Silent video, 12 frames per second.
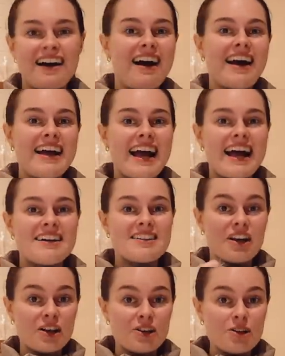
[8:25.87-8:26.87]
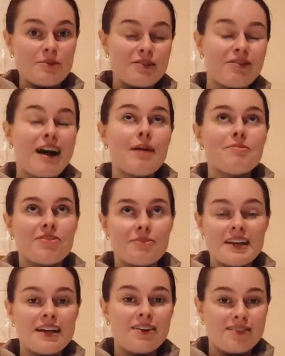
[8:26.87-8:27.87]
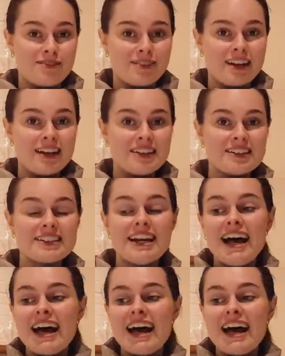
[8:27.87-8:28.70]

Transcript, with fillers: I had a halloumi wrap from Leon for lunch.